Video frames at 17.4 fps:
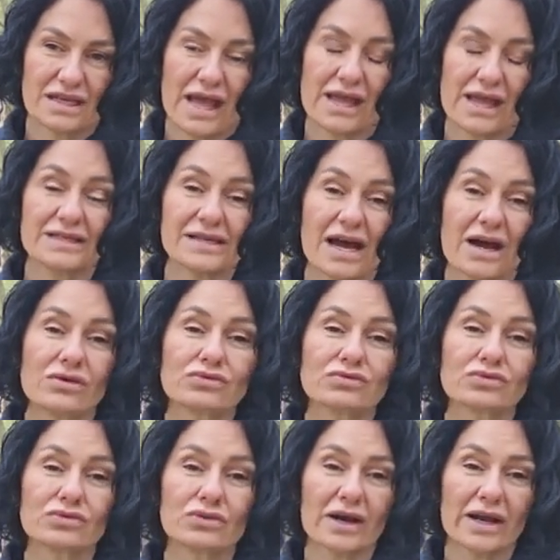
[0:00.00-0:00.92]
And
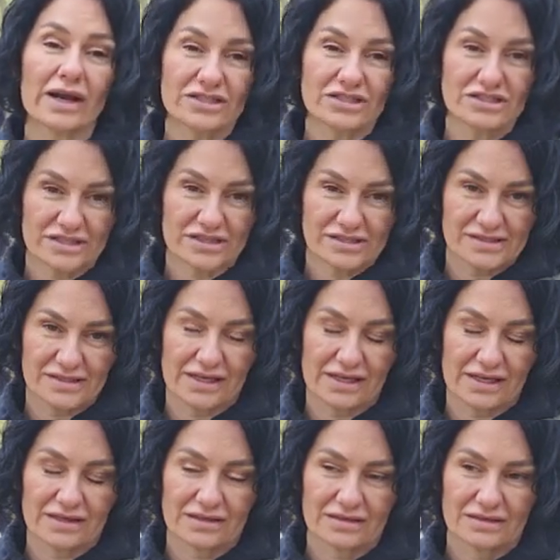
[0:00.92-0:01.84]

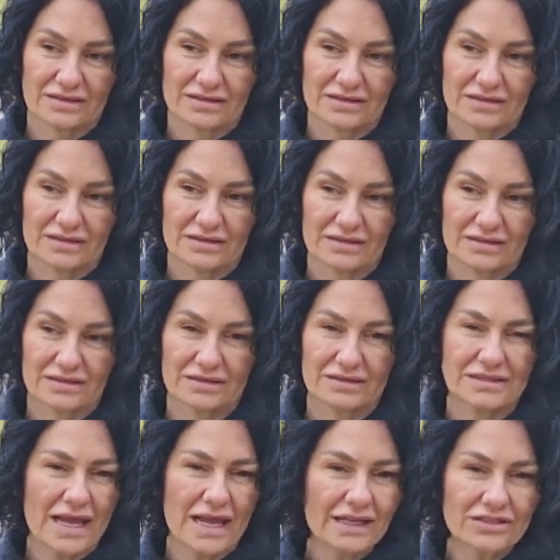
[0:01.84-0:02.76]
outrageously,
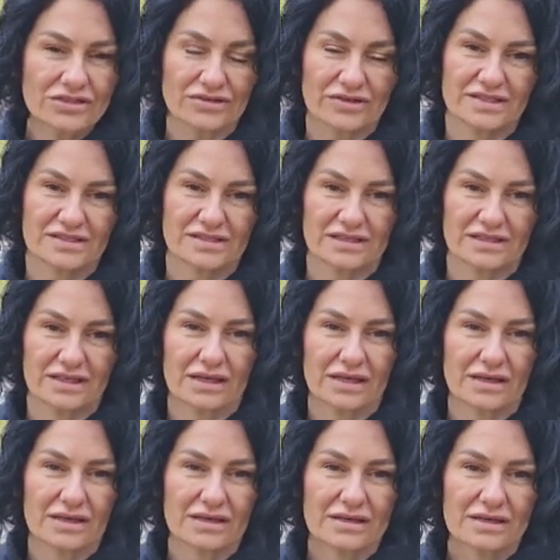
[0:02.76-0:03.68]

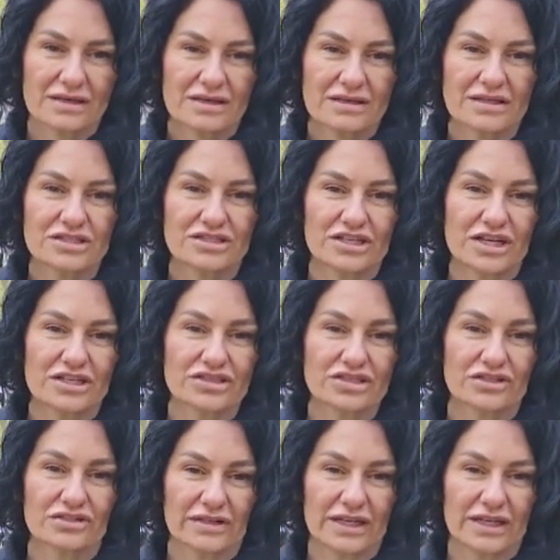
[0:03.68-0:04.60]
dangerously, the
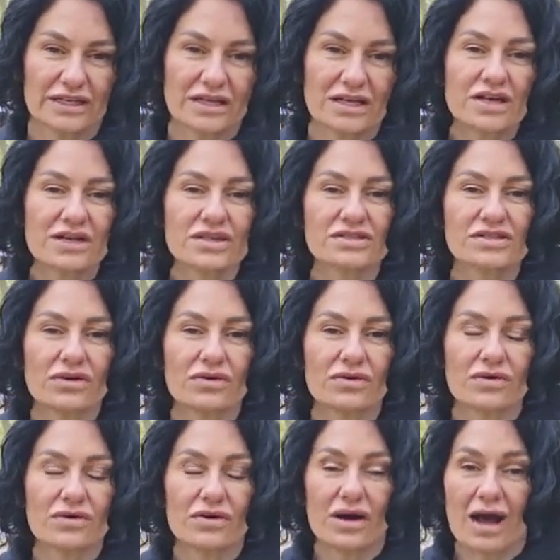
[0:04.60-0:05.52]
judge agreed.
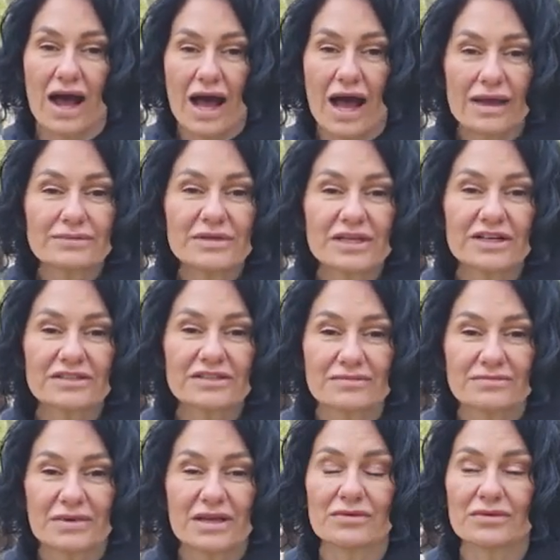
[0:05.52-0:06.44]
So I'm here
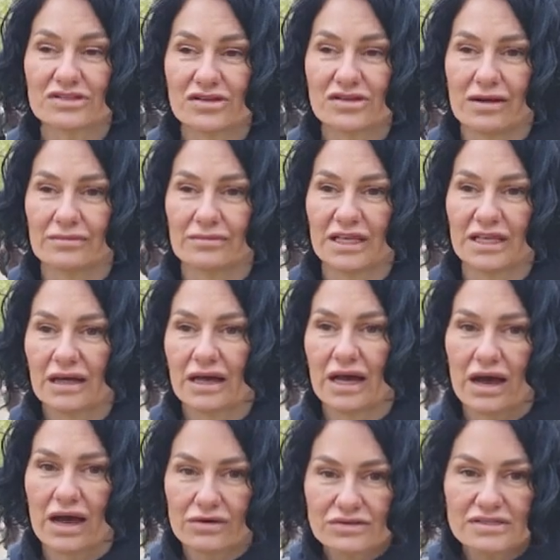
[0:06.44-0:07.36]
to meet with Tommy
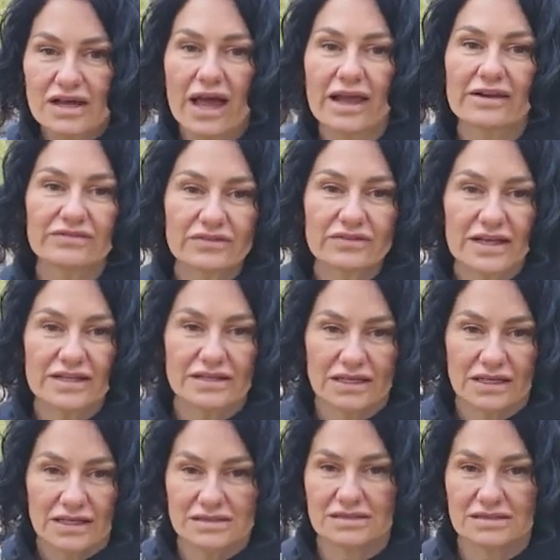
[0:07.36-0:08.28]
outside of
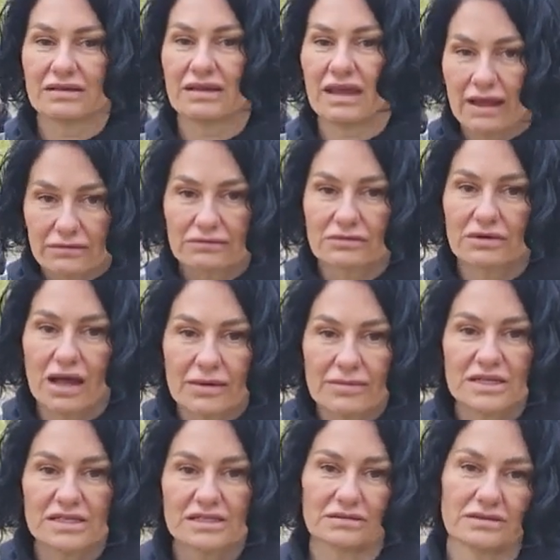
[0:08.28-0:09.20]
London because he can't
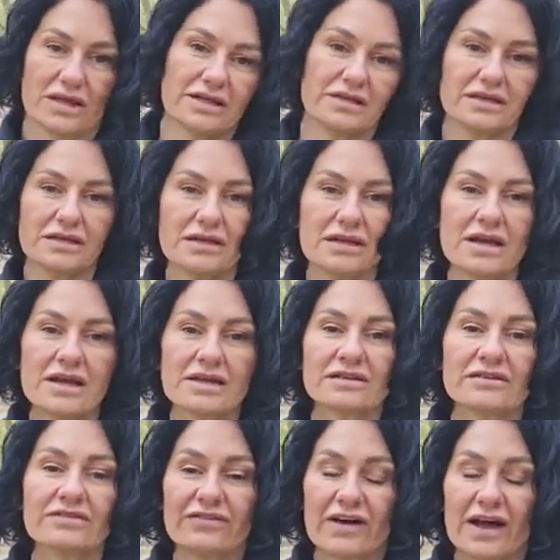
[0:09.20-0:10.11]
come into London
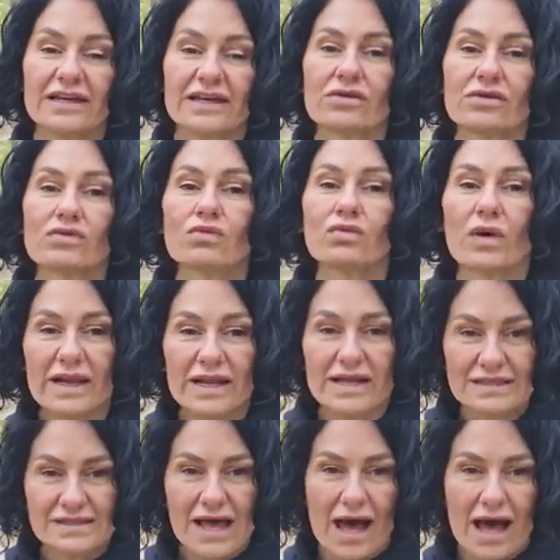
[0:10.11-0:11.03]
to find out what
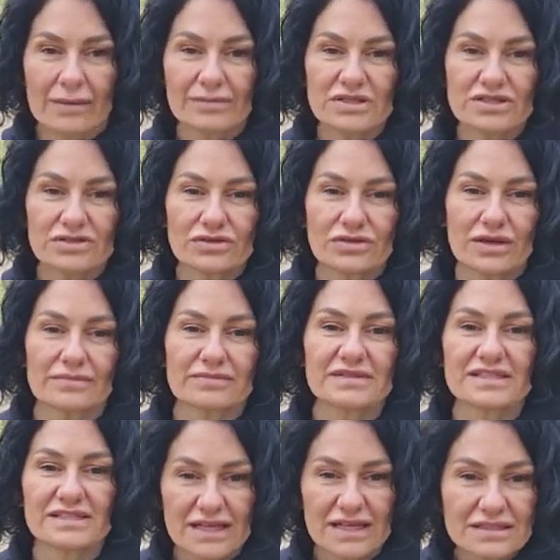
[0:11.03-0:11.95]
has happened to him
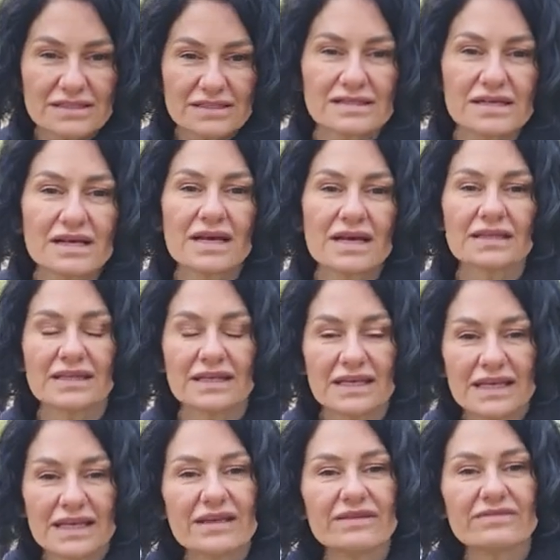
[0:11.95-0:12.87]
since
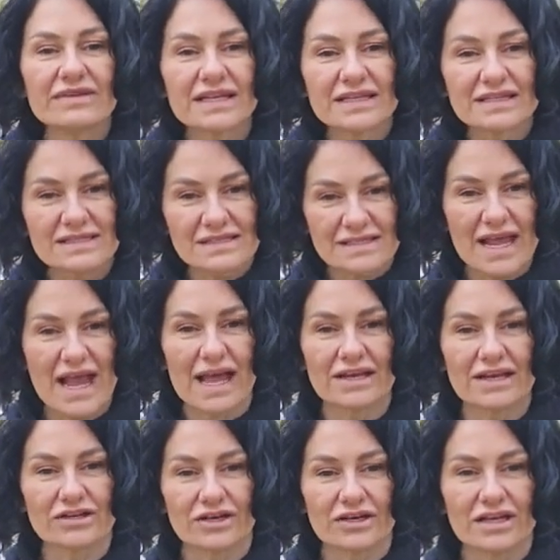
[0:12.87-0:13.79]
the Evening
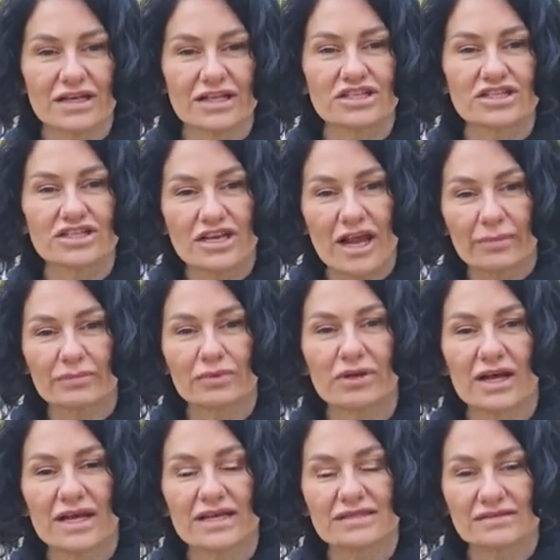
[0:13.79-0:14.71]
Standard
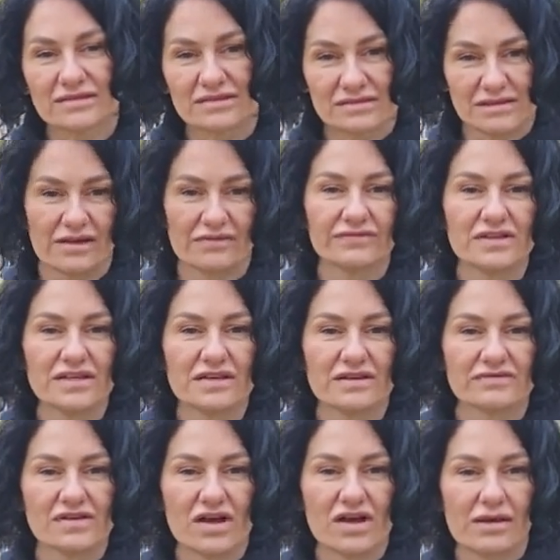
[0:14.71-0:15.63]
jeopardized the
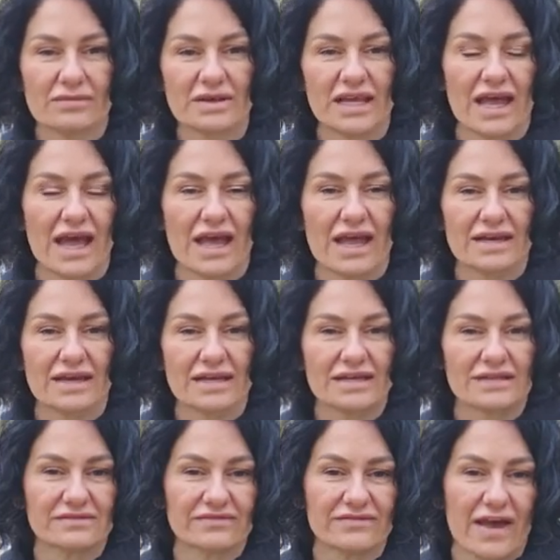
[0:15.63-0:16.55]
safety of Tommy and
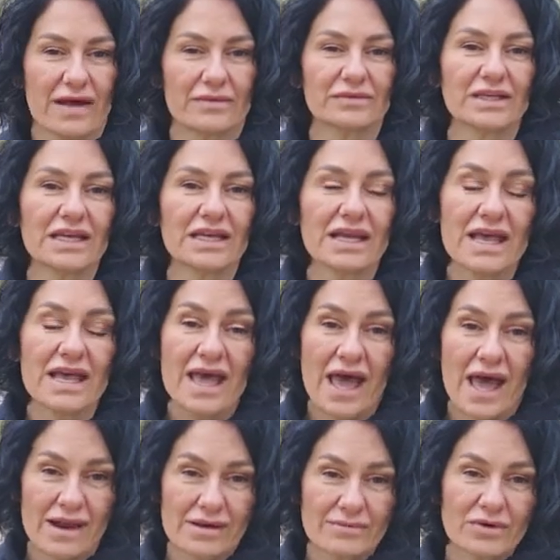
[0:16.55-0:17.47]
his family.
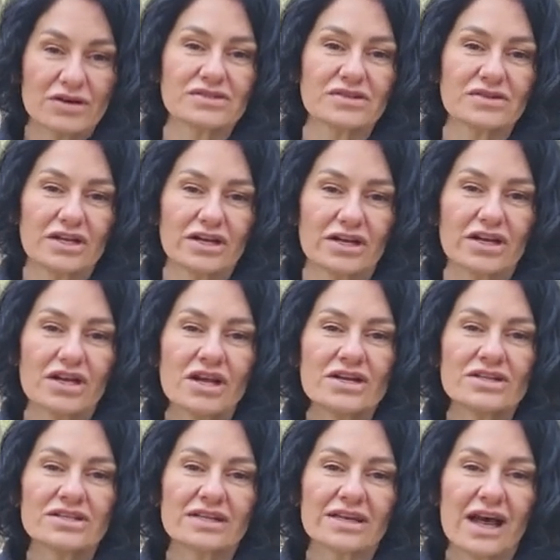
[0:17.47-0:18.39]
And I'm also here
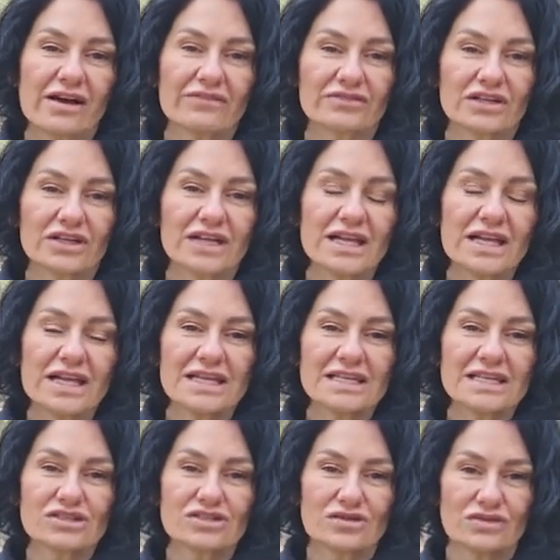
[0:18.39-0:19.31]
to cover
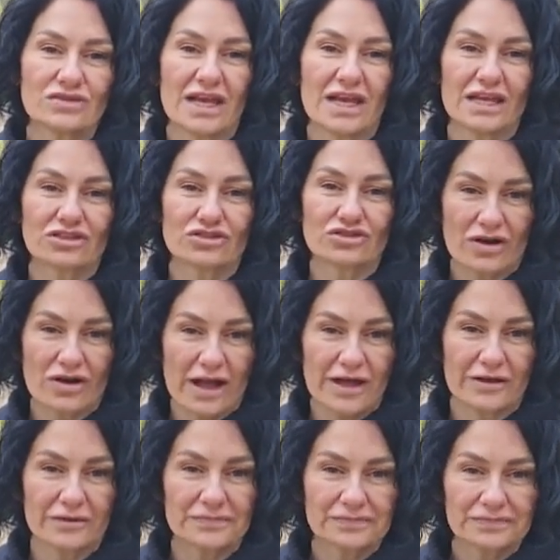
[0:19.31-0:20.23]
his two day
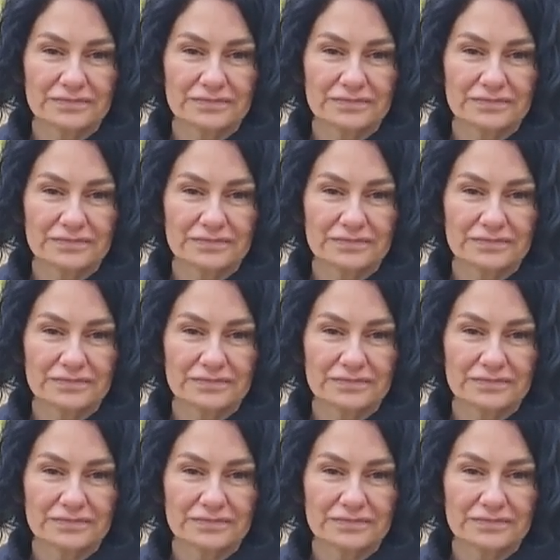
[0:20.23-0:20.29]
trial.